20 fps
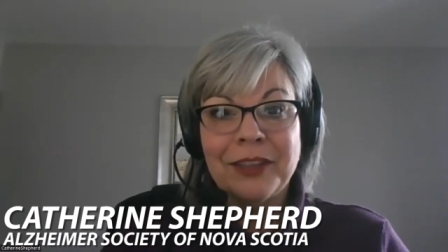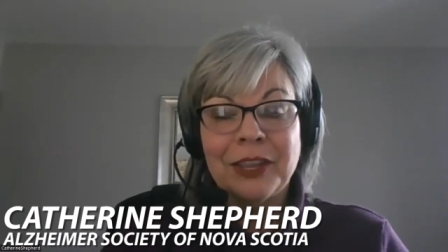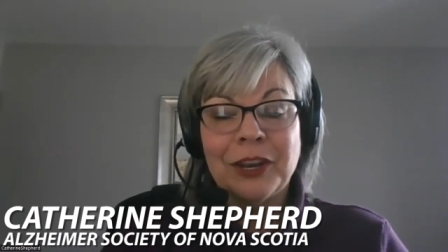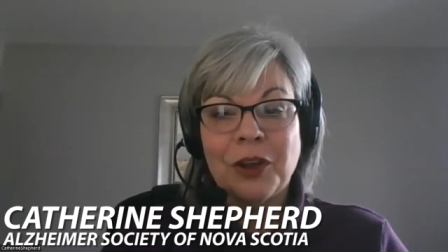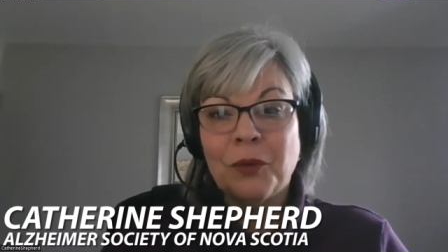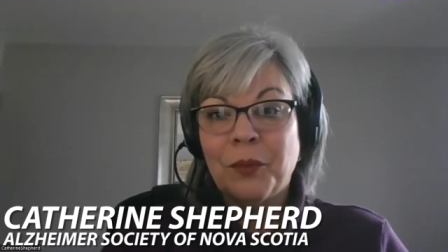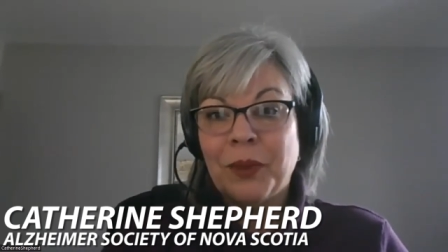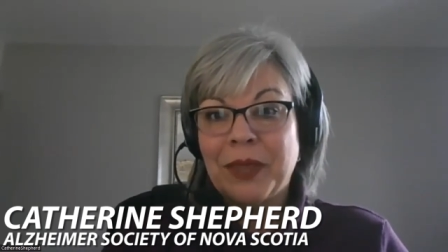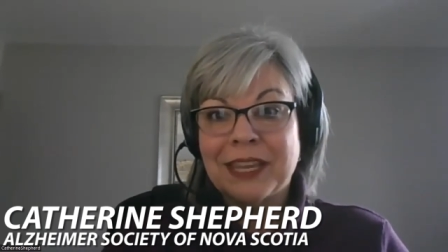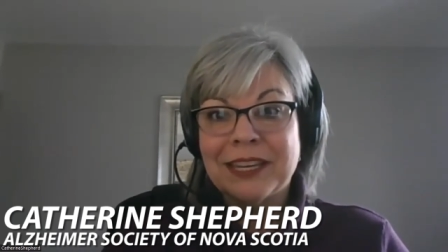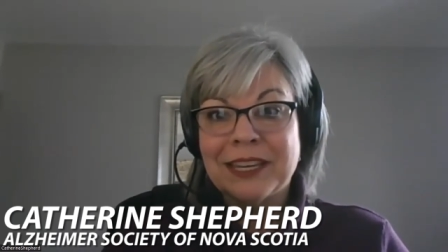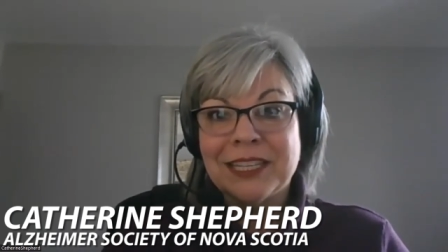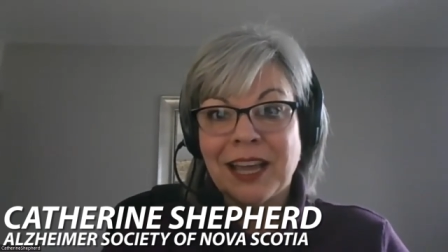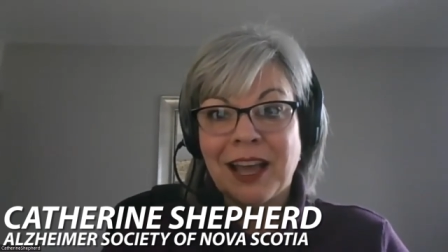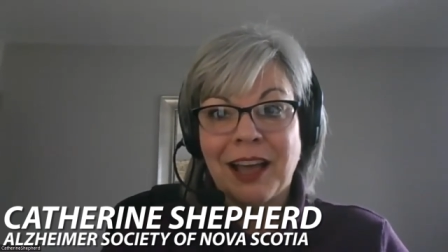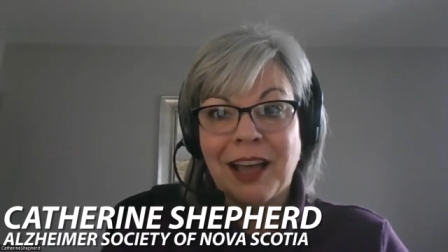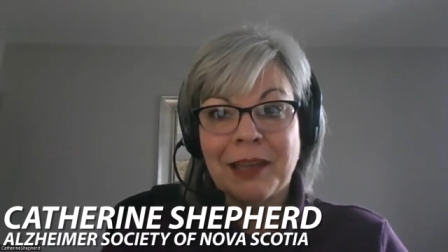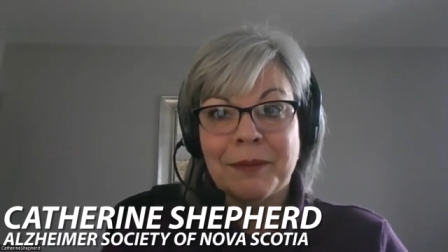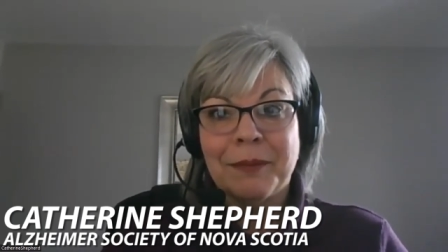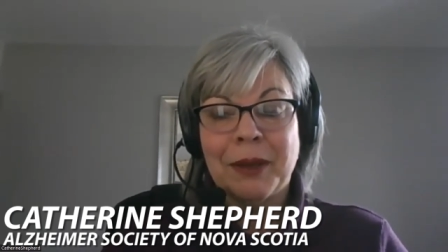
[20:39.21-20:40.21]
you know, we can
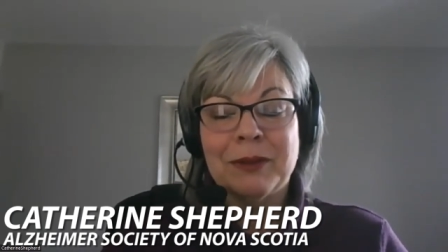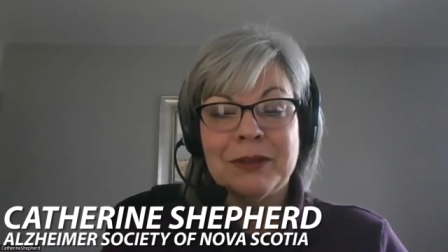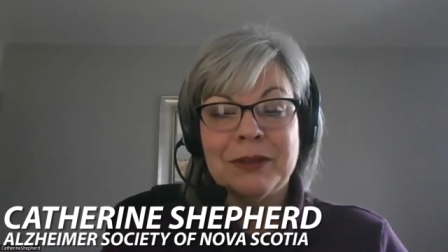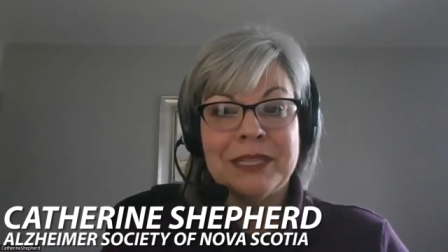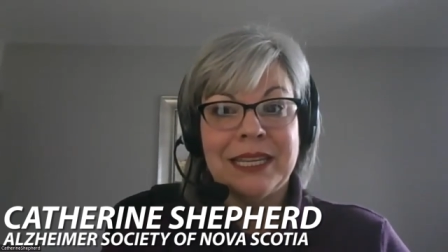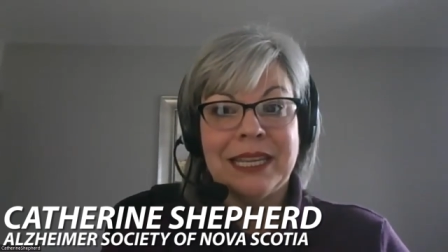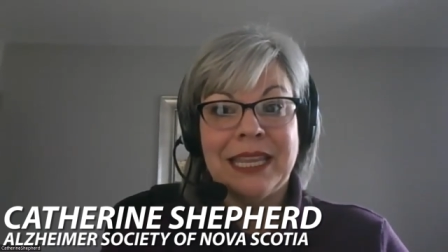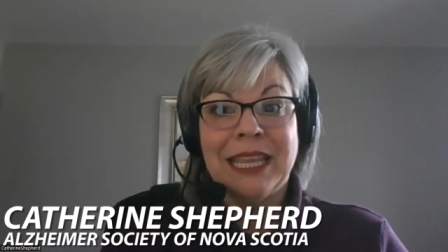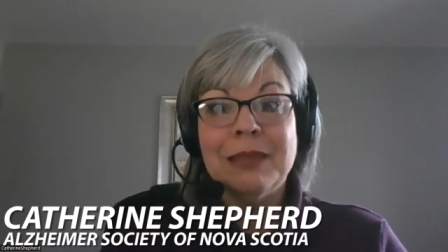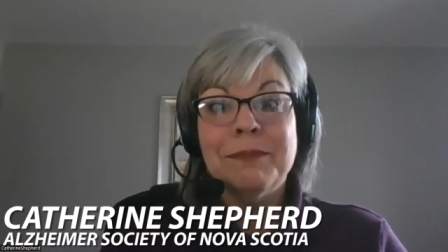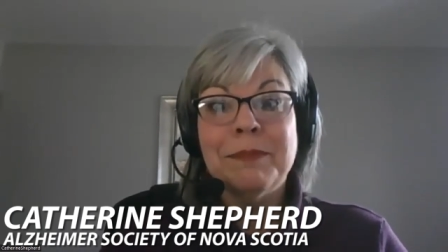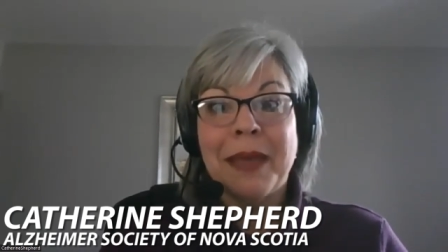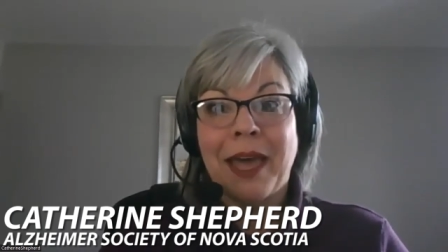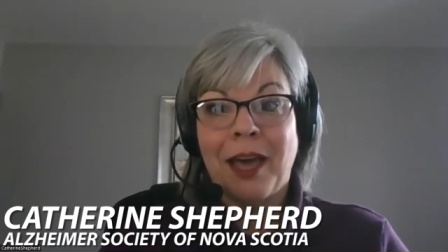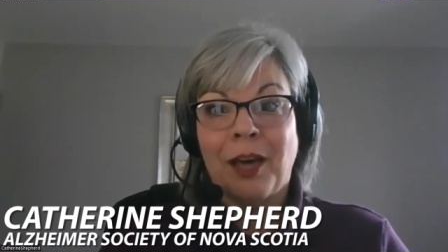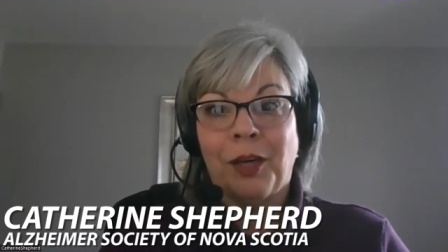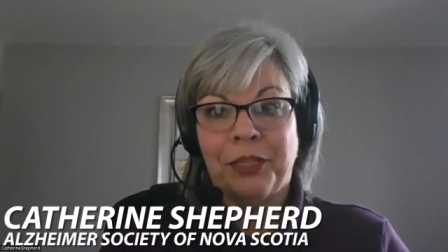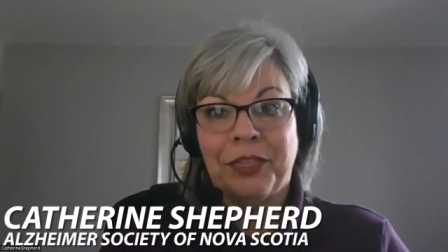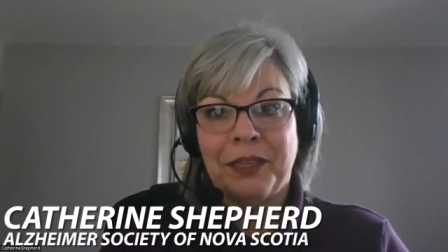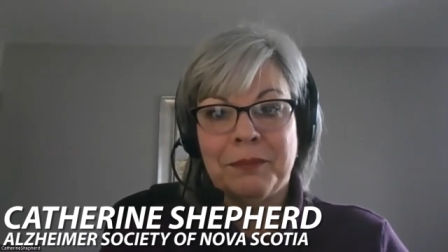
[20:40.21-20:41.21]
talk about to keep a
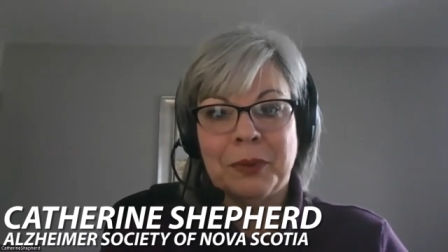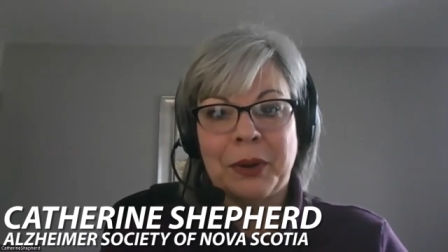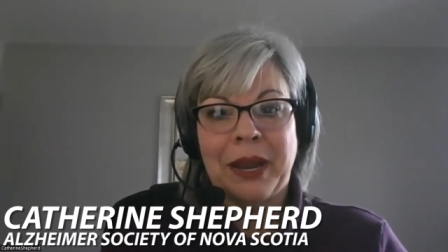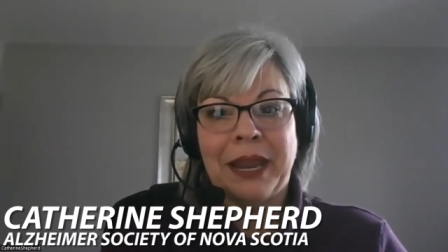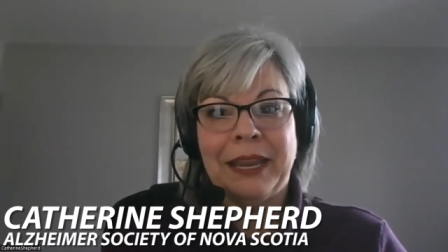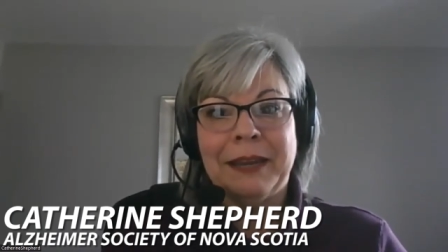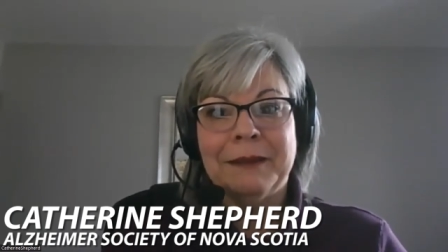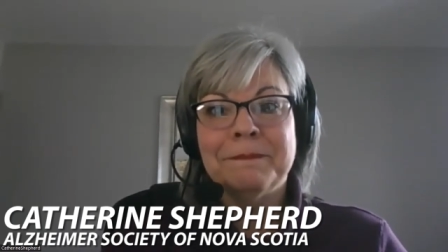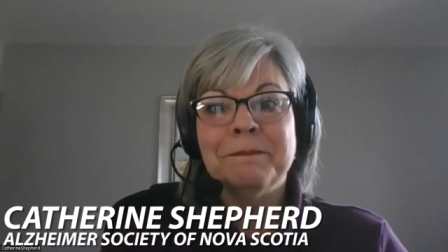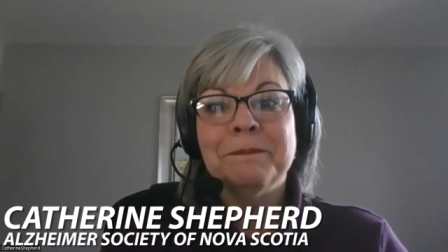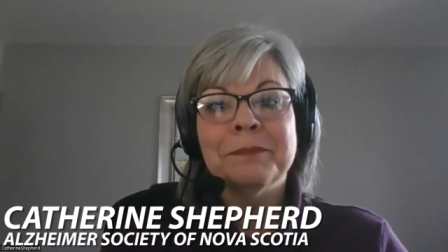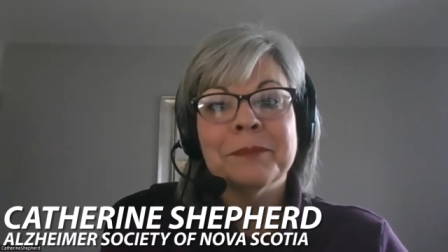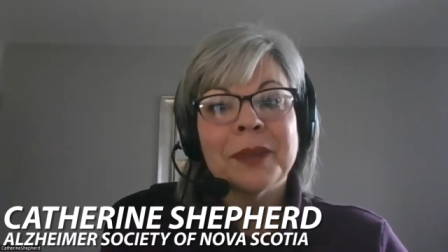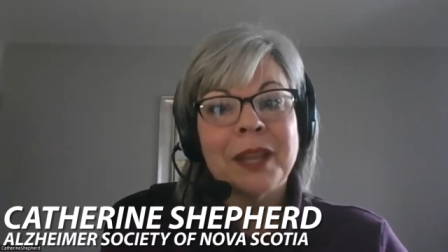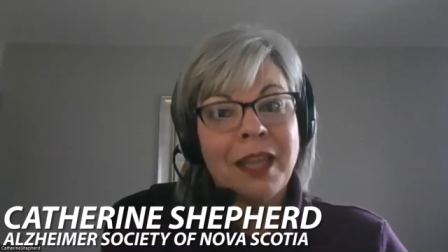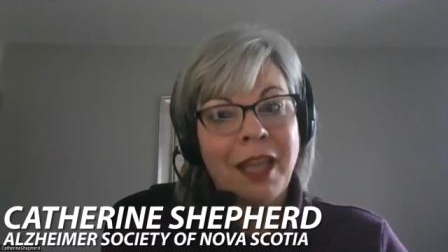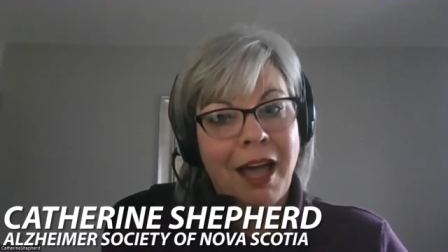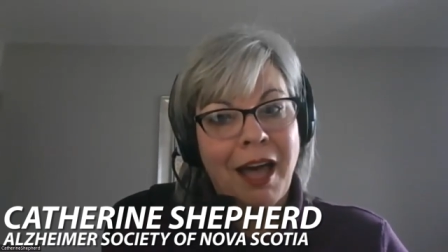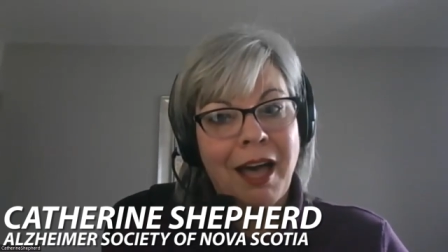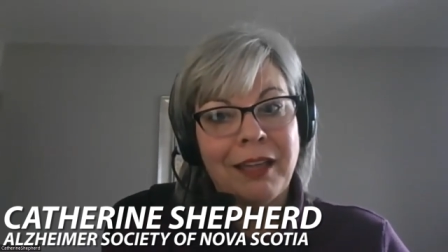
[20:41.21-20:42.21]
healthy brain,
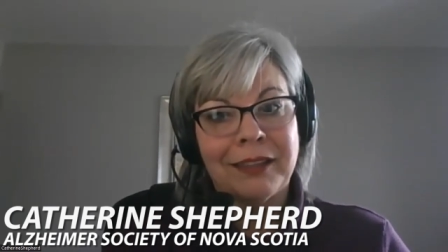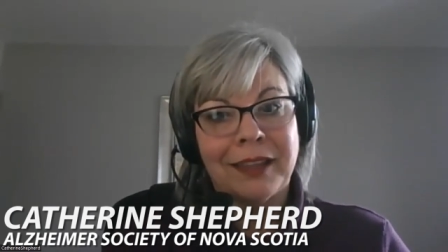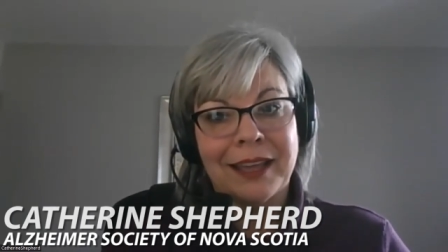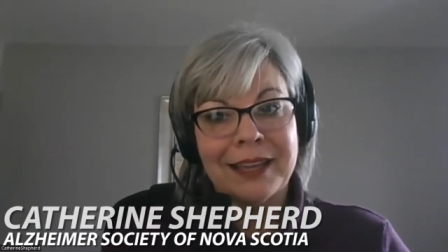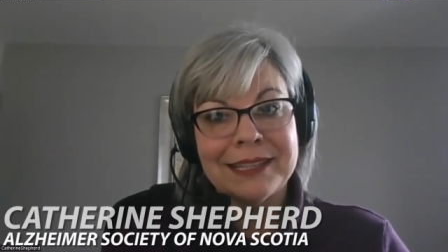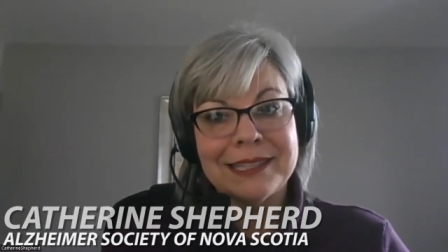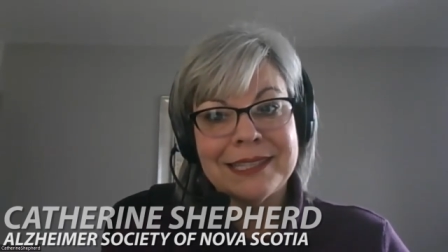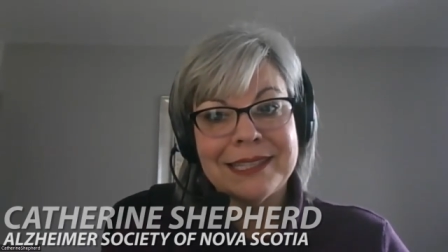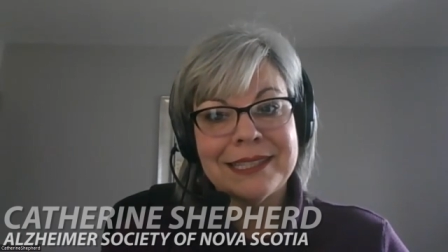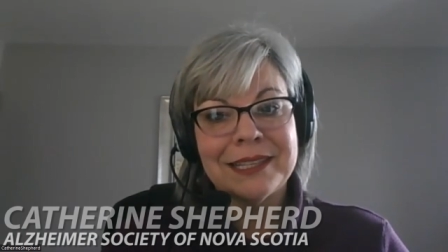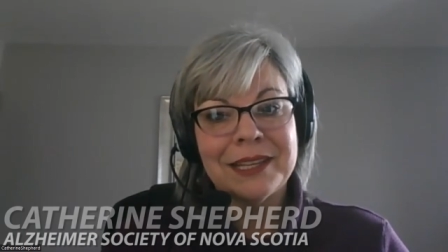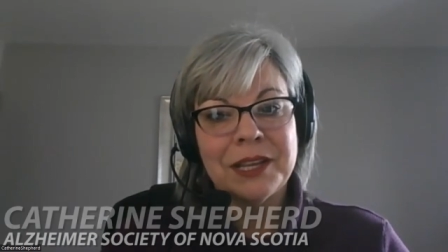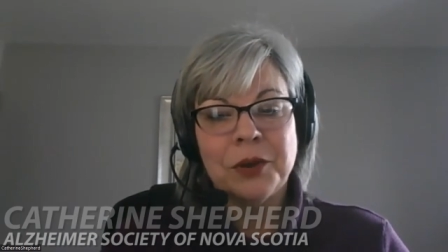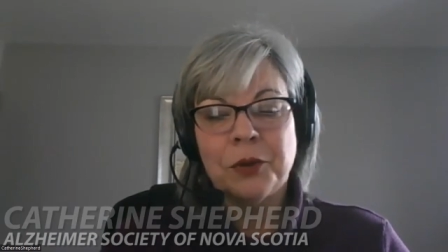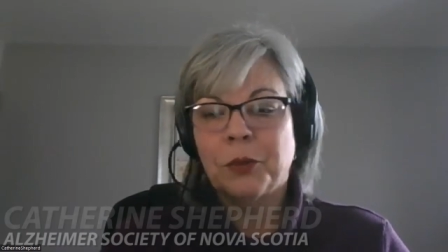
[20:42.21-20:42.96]
call us.